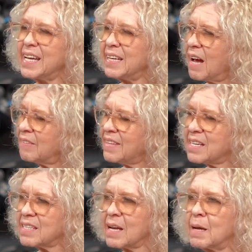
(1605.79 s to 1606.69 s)
take out
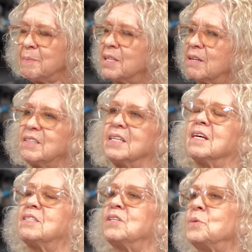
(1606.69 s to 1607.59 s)
that time, you know, to
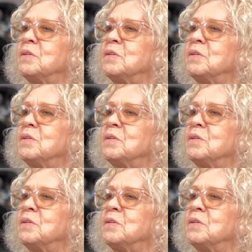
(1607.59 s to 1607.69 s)
get